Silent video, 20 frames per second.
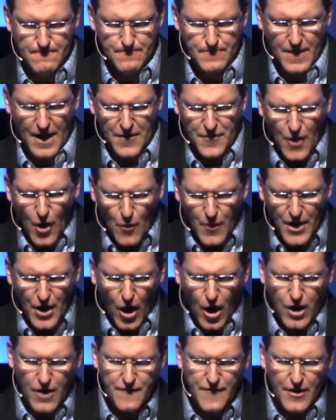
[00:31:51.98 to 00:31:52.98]
And though we
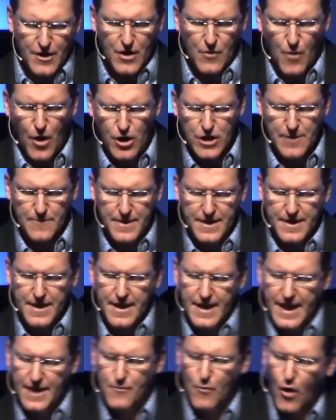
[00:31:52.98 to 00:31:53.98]
are a very welcoming
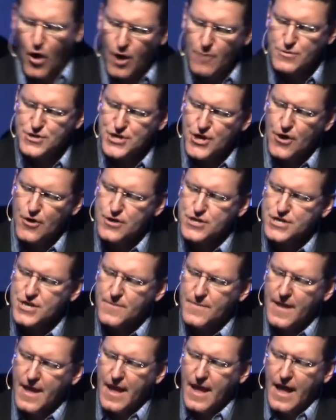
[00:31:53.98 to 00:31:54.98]
and warm church,
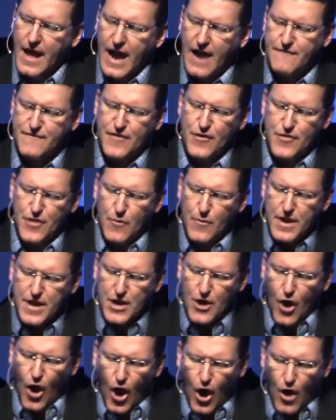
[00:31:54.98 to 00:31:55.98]
I feel that we
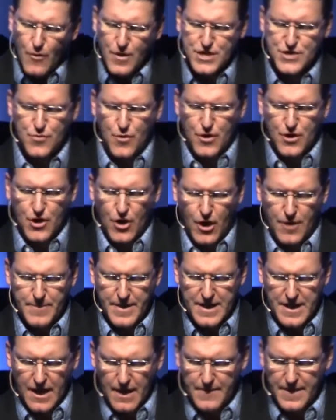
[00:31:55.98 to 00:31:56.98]
can always work on
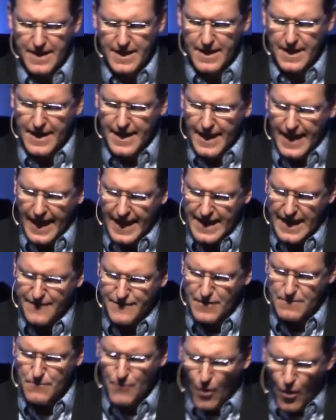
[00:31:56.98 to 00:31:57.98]
becoming an
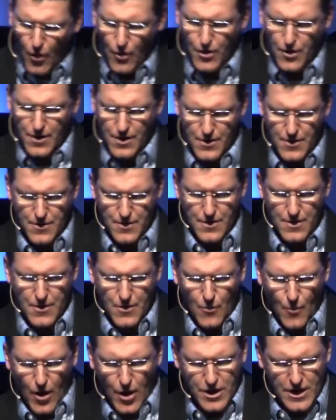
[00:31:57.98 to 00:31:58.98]
even more
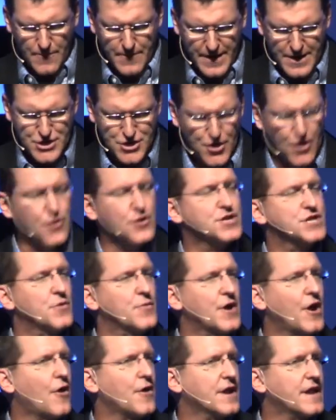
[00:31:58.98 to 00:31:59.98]
welcoming church than
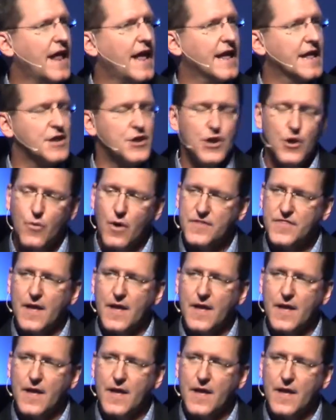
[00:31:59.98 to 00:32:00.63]
we are today. And you know what?